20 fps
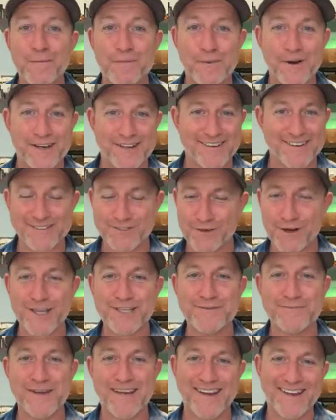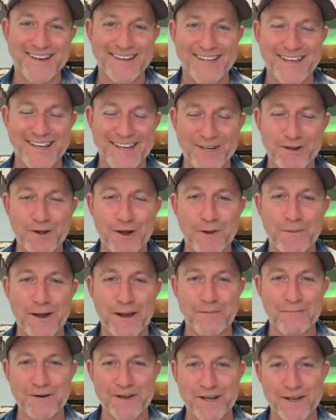but trust me, it'll go
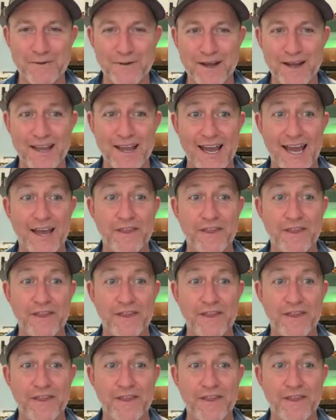by pretty quick.